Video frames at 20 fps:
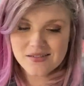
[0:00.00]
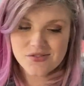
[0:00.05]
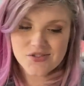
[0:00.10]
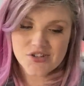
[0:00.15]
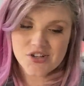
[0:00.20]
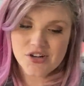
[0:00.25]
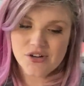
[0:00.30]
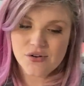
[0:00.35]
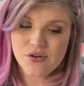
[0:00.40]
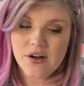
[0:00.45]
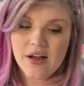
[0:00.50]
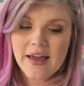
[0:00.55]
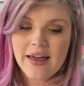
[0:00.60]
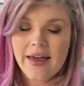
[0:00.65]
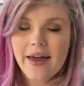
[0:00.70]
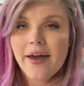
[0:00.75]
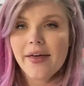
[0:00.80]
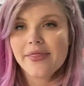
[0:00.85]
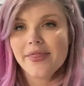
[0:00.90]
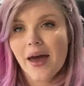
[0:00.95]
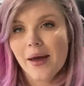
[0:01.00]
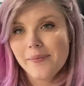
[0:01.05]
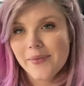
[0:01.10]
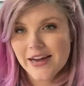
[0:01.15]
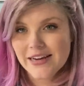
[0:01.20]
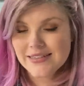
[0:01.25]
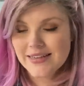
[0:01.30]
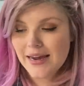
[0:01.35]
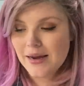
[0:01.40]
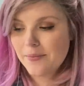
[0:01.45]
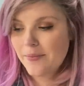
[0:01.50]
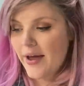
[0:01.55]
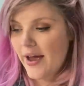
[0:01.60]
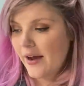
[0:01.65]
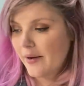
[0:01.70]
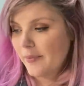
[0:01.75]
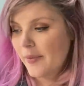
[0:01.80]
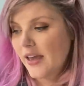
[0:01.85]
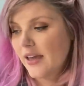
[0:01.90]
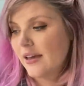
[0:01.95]
So that makes
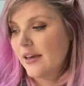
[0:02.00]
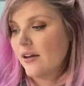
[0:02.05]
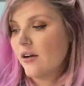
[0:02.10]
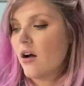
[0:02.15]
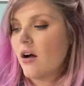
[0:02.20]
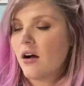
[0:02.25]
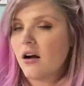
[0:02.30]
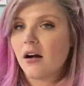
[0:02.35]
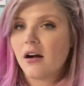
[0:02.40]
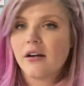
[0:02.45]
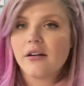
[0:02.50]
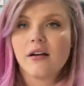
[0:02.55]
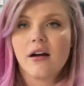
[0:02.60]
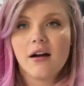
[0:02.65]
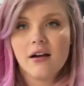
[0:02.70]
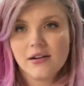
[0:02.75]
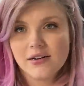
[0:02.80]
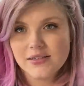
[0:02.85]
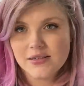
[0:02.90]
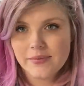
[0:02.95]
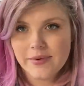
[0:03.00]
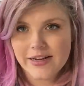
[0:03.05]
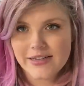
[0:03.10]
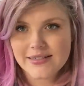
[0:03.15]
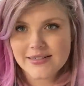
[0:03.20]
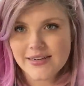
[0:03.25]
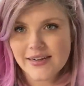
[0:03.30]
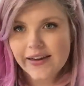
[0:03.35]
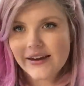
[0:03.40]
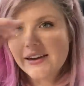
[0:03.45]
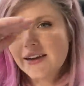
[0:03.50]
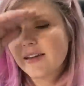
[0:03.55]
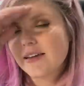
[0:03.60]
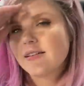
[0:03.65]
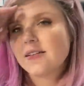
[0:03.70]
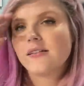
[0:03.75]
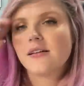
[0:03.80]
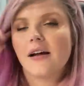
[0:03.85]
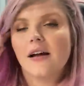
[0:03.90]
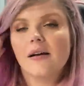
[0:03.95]
handbag making hard on domestic,
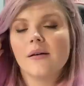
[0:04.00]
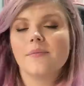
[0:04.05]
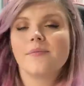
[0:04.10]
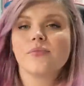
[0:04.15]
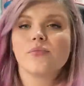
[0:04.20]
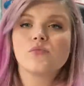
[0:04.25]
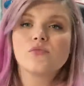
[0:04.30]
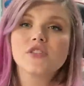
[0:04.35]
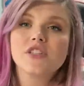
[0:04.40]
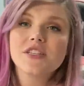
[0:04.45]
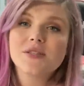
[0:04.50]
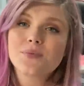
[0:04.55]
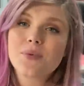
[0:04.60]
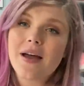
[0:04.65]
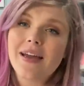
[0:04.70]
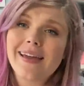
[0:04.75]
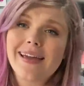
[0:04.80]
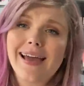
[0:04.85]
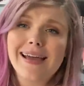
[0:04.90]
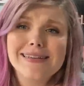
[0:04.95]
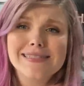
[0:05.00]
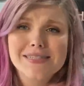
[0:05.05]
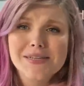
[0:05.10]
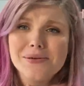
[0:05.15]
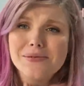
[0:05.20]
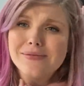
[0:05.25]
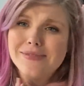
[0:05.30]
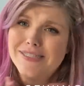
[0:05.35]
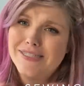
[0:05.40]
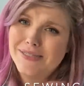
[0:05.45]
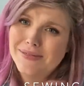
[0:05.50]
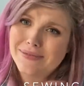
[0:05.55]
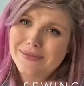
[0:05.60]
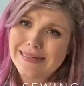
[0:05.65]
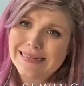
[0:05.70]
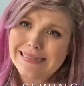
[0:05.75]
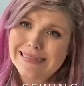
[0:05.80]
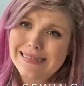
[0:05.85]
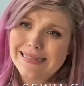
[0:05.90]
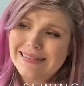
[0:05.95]
which is why I don't do
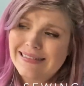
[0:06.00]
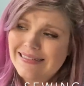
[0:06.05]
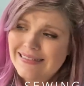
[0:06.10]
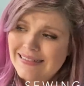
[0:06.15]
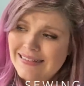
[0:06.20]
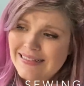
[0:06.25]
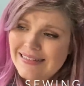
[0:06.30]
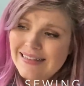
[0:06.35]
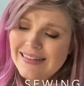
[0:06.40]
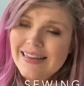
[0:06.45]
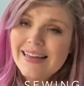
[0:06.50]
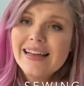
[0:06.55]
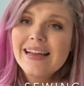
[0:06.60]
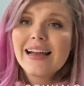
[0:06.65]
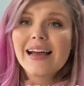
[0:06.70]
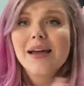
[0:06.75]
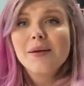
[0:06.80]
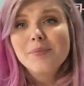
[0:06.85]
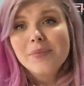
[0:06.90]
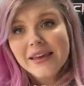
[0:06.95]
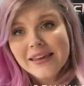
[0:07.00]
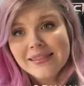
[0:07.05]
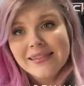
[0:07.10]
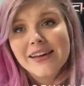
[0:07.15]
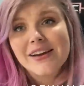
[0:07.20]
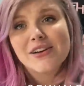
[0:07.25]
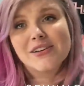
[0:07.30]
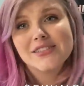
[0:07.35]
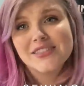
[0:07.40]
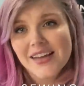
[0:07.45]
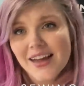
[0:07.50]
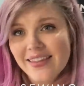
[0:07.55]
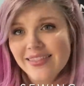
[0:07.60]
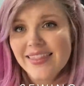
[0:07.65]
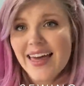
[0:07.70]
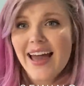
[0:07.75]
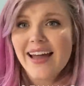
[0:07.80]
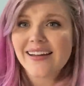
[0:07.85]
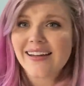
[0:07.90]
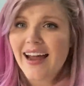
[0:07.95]
it. Been there, done
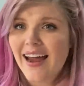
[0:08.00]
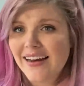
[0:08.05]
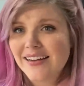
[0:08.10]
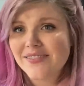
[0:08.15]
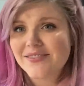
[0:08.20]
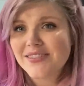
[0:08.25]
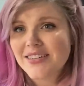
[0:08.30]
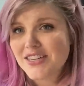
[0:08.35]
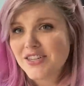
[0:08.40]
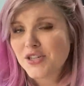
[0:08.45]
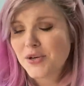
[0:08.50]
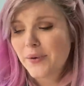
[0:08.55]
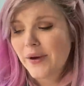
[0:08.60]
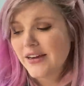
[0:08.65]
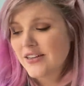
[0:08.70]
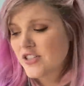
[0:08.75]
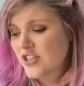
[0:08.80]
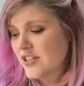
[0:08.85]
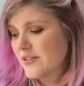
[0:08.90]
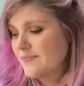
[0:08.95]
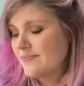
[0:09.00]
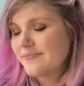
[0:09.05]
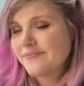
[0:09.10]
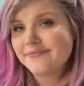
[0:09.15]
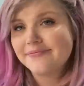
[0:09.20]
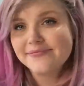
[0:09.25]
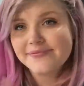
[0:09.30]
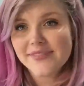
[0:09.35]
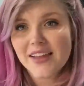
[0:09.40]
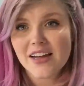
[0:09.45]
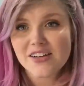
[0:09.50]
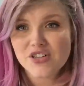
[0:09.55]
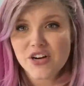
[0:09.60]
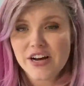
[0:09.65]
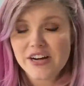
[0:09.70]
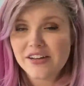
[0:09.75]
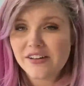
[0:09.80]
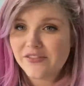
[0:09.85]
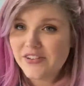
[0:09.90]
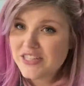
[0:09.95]
that kind of situation. Not
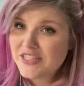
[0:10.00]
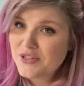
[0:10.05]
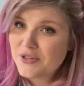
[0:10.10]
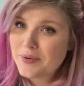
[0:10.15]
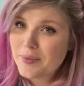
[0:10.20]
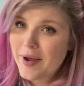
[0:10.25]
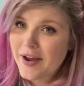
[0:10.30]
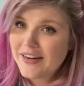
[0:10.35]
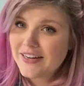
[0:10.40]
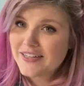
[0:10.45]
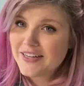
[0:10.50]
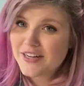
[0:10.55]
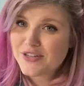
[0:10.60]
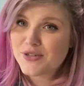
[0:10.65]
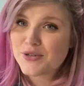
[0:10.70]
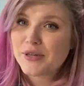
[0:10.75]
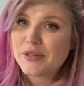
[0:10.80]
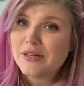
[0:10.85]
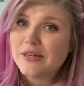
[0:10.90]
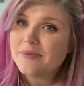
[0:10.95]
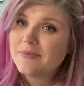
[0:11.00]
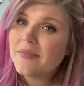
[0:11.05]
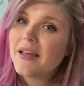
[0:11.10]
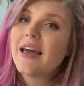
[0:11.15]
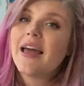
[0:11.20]
trying to convince you to buy an industrial.